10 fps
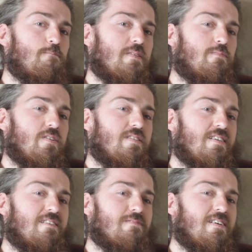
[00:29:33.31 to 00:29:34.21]
But at the
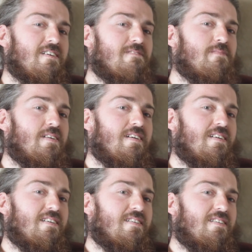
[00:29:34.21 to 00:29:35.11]
same time,
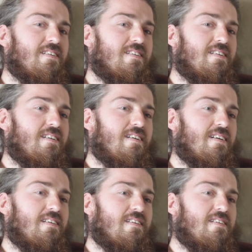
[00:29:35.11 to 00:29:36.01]

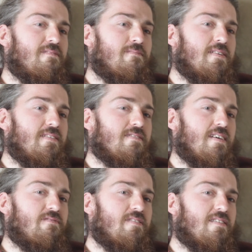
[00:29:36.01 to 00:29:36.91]
it means that
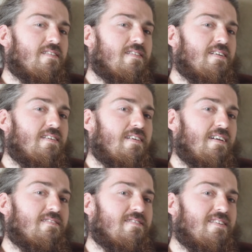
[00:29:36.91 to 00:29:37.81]
everything that he
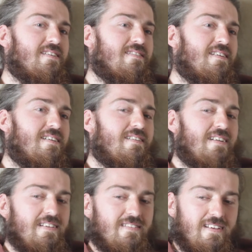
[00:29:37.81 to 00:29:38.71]
has seen
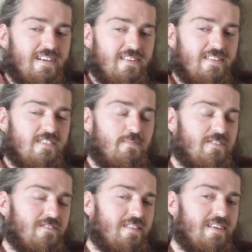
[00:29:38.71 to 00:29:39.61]
has a
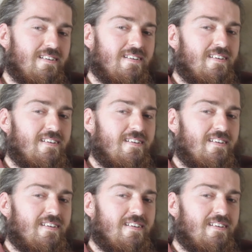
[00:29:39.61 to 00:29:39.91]
special thing.